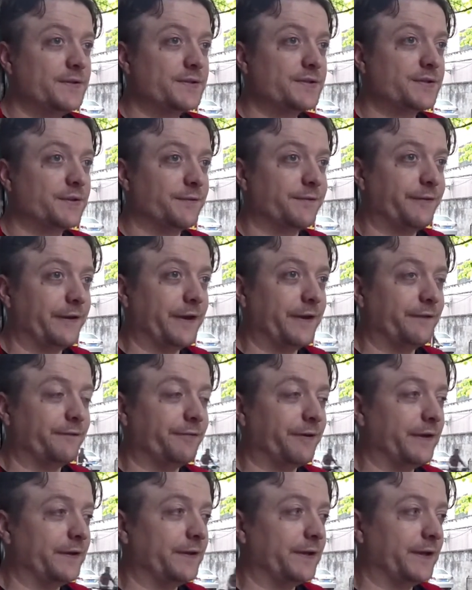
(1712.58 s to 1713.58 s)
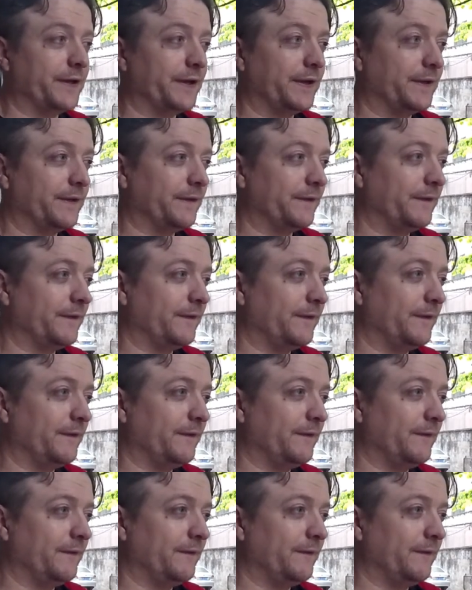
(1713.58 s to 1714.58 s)
So finally, I
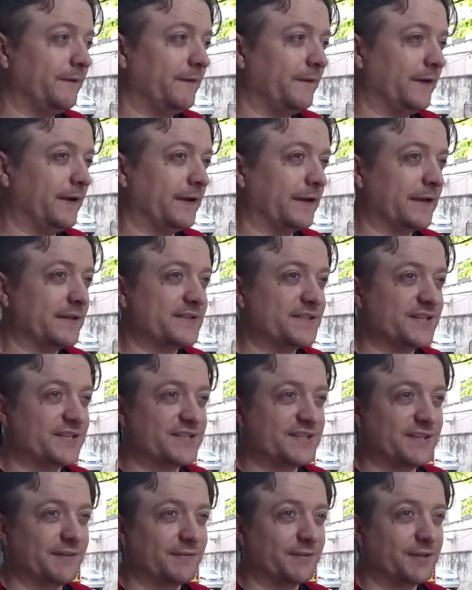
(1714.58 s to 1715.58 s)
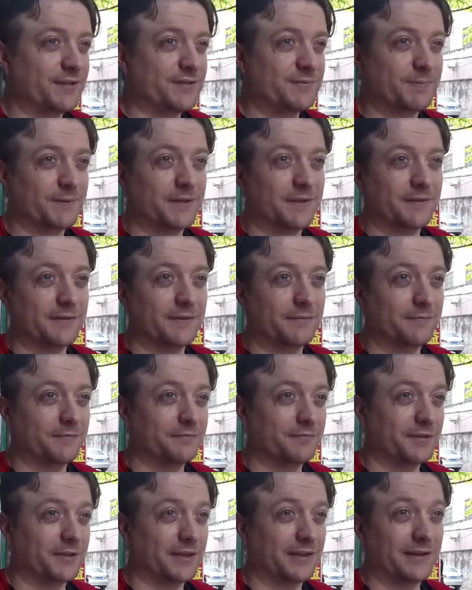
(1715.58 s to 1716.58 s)
got 67 kilos,
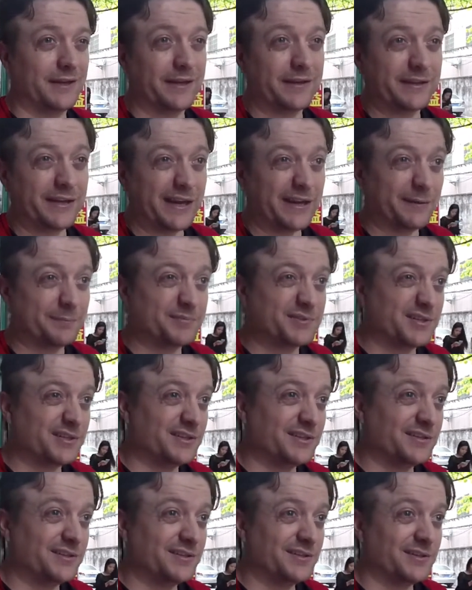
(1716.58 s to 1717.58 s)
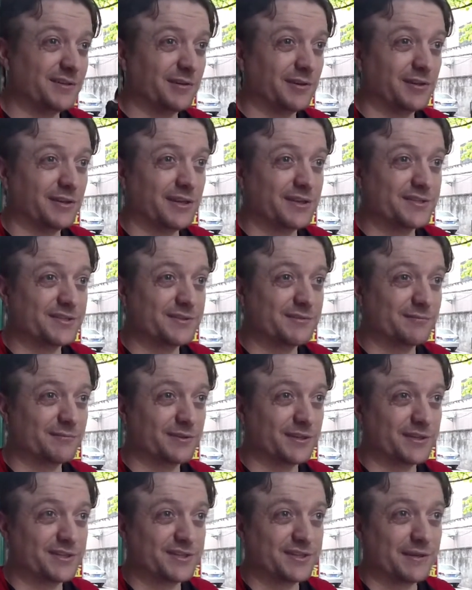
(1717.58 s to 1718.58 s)
but then I got up to, I lost, when
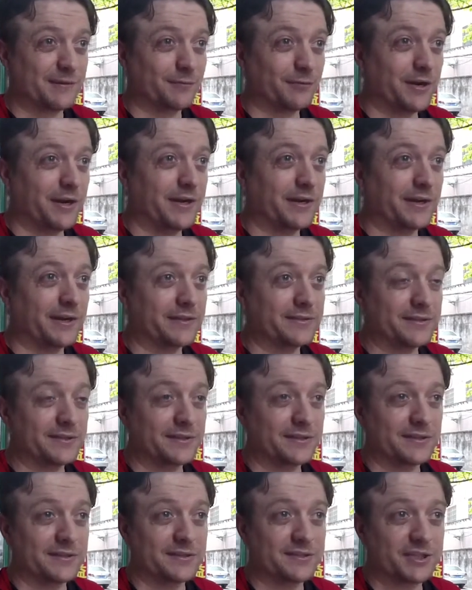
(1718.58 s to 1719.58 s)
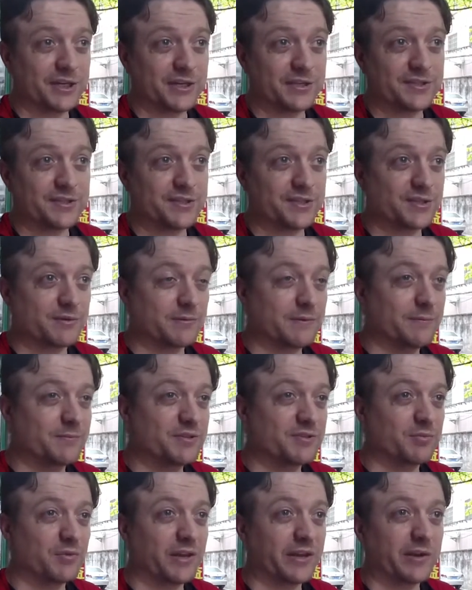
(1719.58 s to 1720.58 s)
I stopped riding, I didn't get the chance to swim as
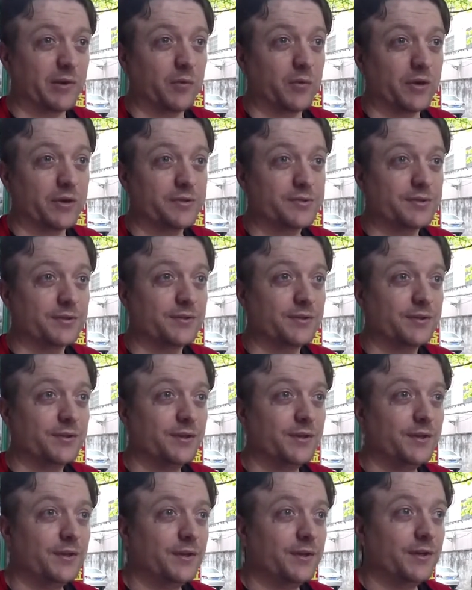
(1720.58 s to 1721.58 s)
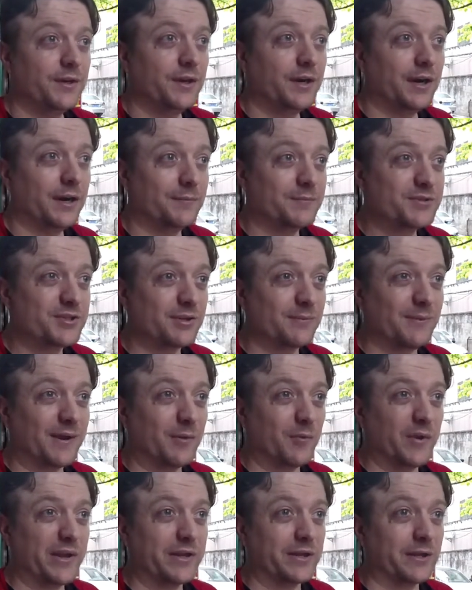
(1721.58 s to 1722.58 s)
like I wanted to. So my
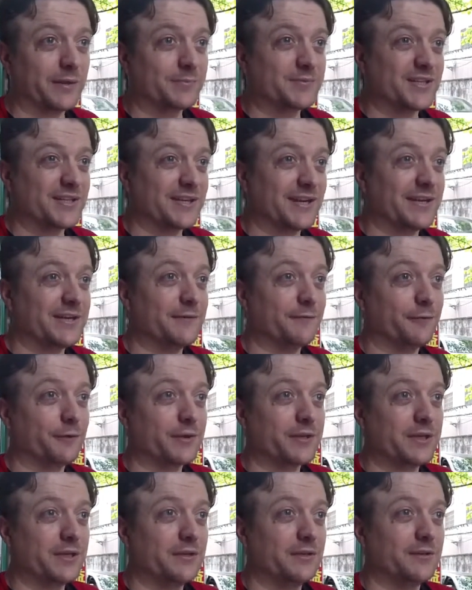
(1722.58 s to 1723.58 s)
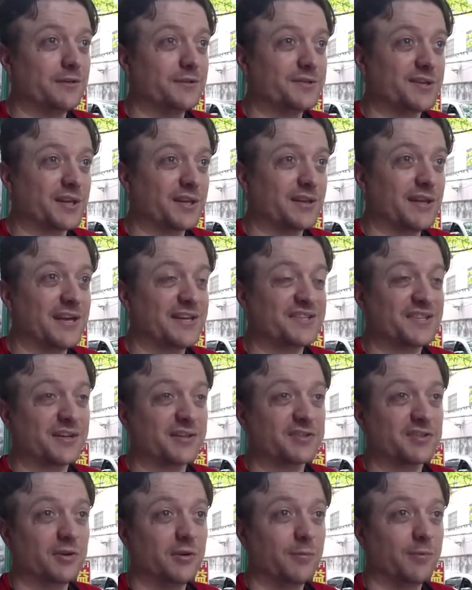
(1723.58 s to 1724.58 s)
weight got up to 94 kilos, like last
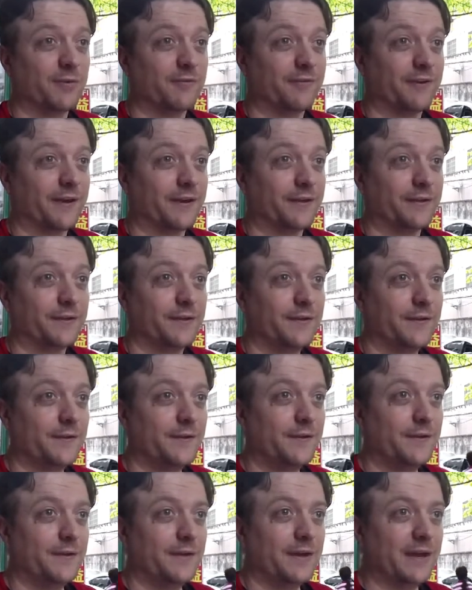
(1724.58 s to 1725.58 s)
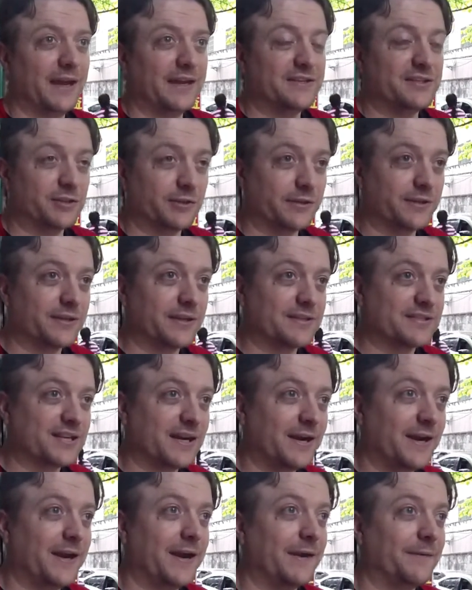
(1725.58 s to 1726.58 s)
October finally. And during that
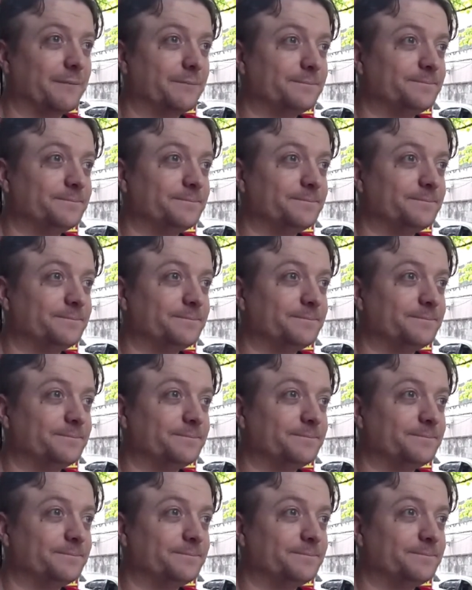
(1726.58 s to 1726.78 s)
time,